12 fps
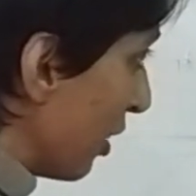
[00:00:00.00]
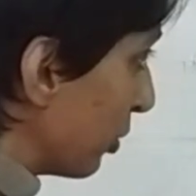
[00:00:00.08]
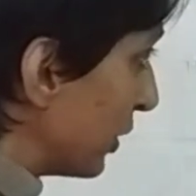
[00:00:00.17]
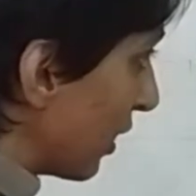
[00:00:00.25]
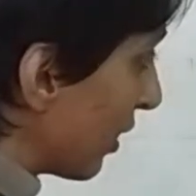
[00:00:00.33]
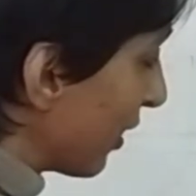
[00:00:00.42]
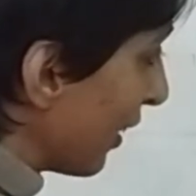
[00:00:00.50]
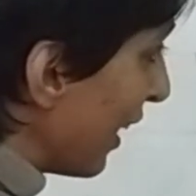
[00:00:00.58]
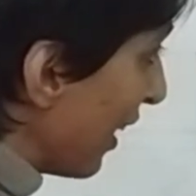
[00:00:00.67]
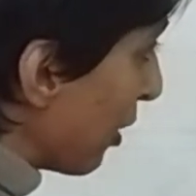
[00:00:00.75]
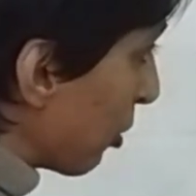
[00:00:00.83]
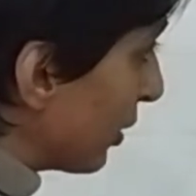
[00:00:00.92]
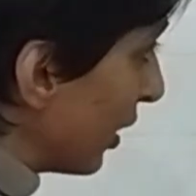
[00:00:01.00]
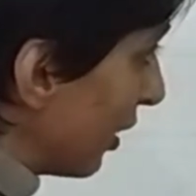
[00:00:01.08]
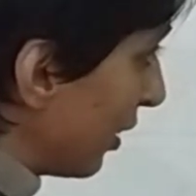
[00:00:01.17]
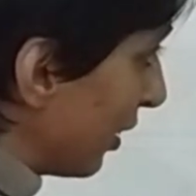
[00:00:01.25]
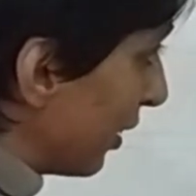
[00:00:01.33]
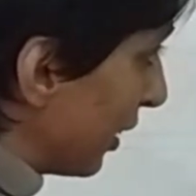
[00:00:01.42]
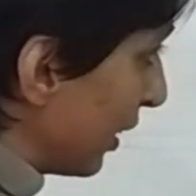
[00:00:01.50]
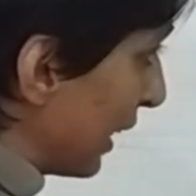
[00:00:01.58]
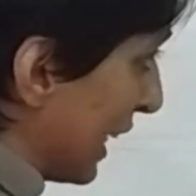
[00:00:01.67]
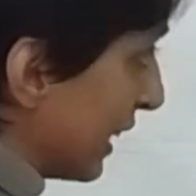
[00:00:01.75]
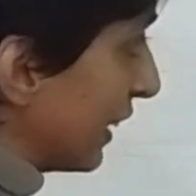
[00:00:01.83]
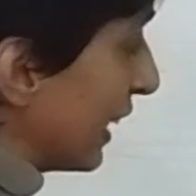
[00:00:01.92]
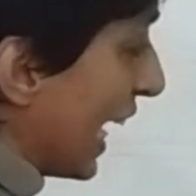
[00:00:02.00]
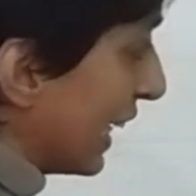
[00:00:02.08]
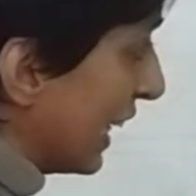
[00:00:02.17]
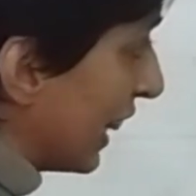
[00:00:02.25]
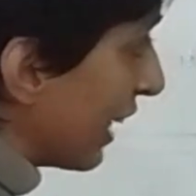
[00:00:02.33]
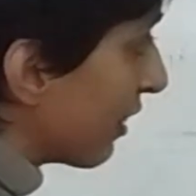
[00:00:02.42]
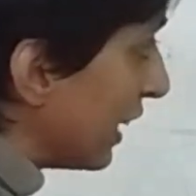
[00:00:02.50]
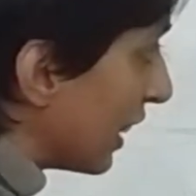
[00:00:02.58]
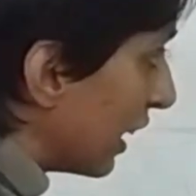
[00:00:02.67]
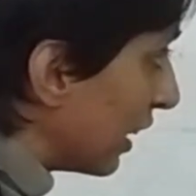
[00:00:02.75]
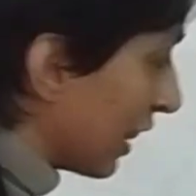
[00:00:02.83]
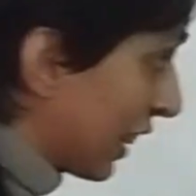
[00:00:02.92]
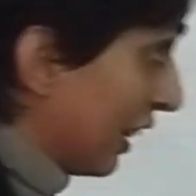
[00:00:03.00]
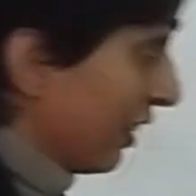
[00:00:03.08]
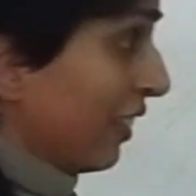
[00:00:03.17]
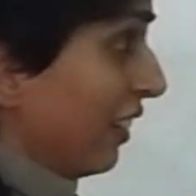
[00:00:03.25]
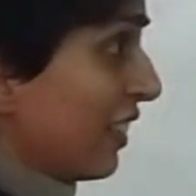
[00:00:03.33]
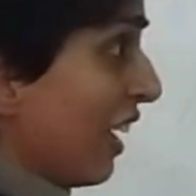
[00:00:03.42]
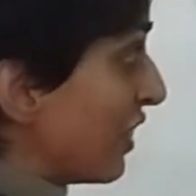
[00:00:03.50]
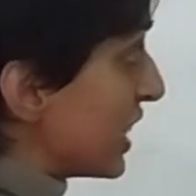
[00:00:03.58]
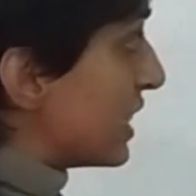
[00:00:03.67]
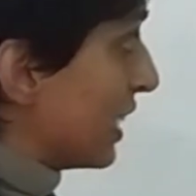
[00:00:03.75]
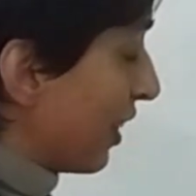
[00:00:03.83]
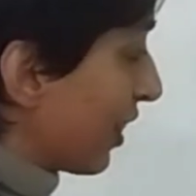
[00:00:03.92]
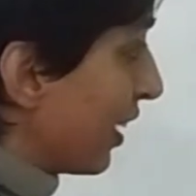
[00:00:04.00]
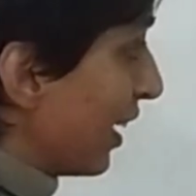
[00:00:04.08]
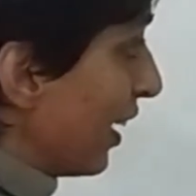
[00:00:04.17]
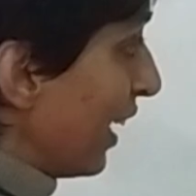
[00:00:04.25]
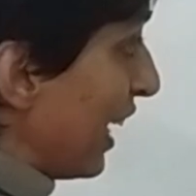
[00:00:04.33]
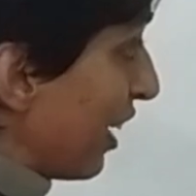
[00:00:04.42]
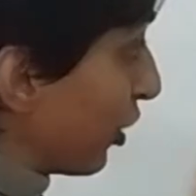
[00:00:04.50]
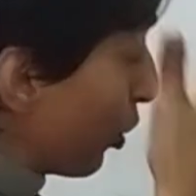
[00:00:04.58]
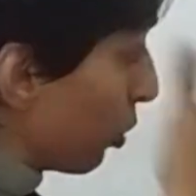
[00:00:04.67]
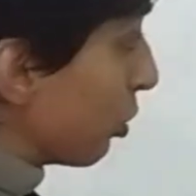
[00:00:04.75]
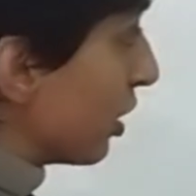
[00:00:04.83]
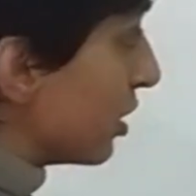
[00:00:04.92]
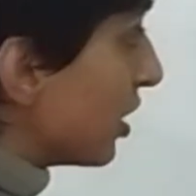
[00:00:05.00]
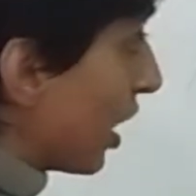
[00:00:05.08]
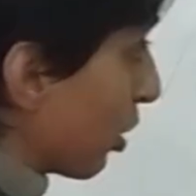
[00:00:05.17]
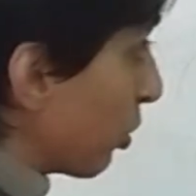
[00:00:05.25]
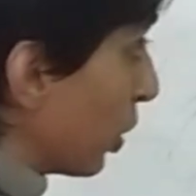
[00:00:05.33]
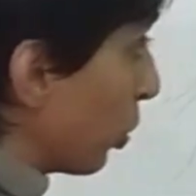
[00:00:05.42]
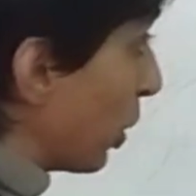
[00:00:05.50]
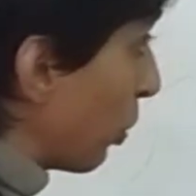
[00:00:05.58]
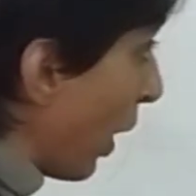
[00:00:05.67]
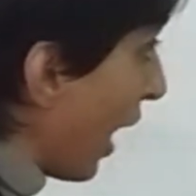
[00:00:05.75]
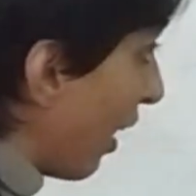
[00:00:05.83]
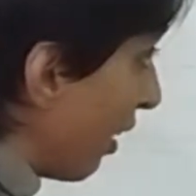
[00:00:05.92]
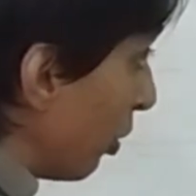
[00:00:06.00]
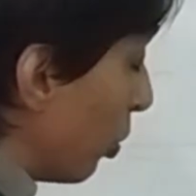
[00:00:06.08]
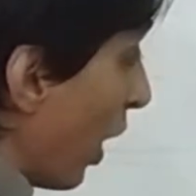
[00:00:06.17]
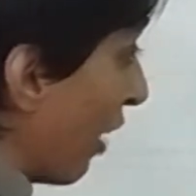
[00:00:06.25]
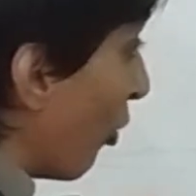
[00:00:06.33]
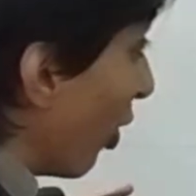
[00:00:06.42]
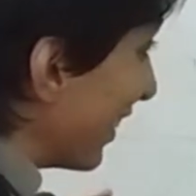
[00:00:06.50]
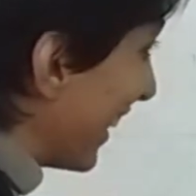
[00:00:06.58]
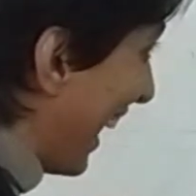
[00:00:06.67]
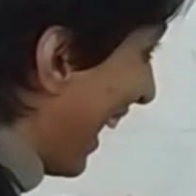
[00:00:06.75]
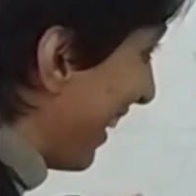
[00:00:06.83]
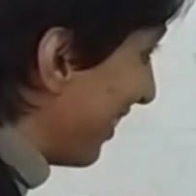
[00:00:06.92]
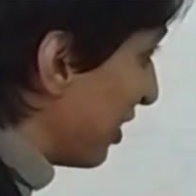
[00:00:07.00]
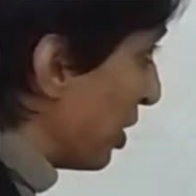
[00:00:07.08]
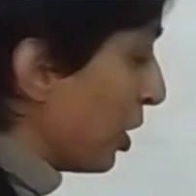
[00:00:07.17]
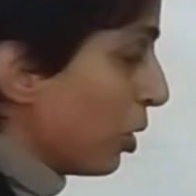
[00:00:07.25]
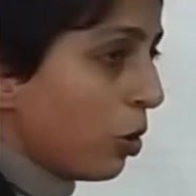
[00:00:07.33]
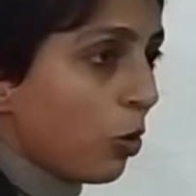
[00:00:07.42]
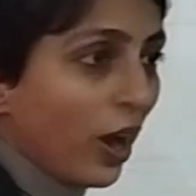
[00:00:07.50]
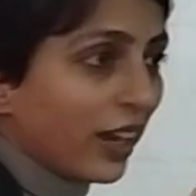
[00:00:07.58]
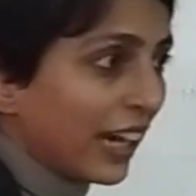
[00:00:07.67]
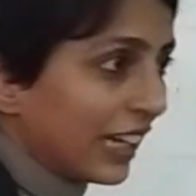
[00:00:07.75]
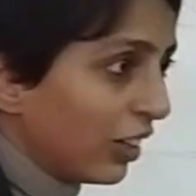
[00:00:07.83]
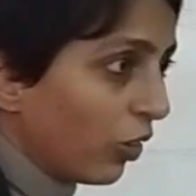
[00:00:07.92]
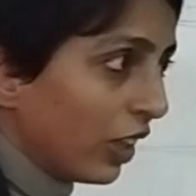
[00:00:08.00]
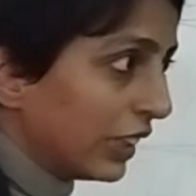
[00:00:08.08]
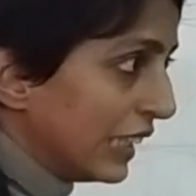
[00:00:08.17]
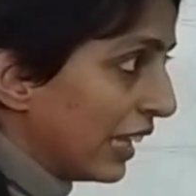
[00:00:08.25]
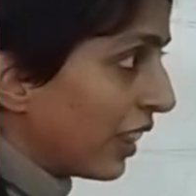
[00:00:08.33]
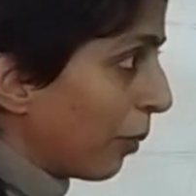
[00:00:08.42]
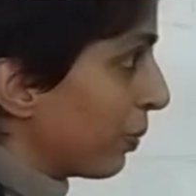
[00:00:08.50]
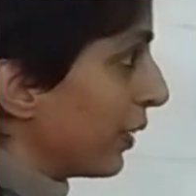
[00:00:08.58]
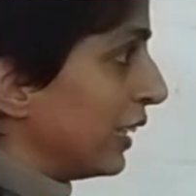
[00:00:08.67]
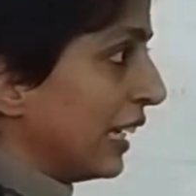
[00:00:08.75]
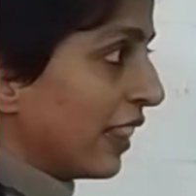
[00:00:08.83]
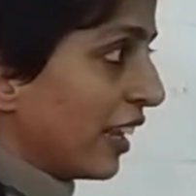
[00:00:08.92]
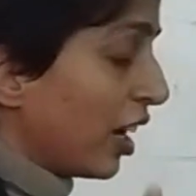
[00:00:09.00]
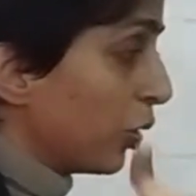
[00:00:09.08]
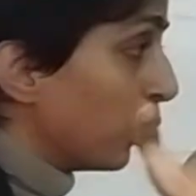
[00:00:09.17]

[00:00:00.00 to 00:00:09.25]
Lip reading: In the 1960s and 70s, it's the rural Jats who are doing well, who have all the land, who are getting all these subsidies and are